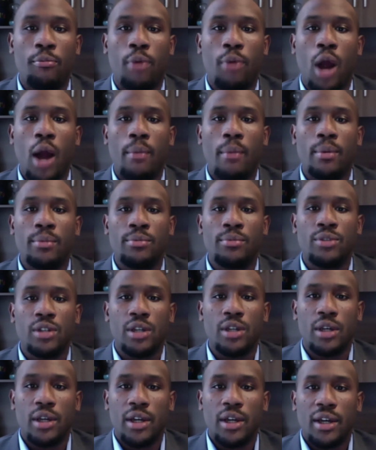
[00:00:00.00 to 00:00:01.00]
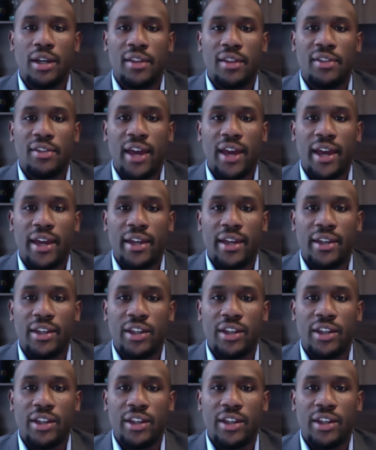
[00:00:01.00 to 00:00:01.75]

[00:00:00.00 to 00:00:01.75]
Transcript: problems that,